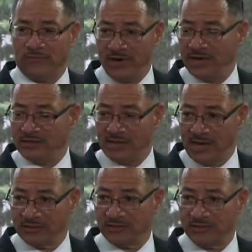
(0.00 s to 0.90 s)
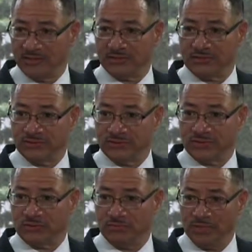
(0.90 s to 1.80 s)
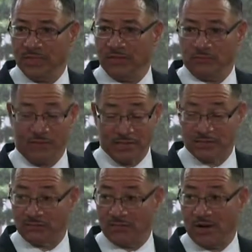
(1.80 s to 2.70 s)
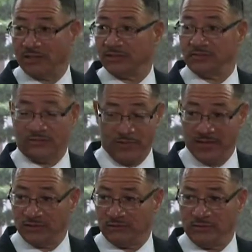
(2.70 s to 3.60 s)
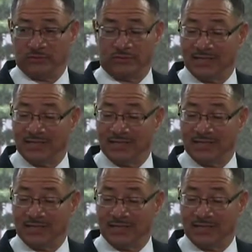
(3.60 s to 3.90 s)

franchising doesn't just mean restaurants and fast food.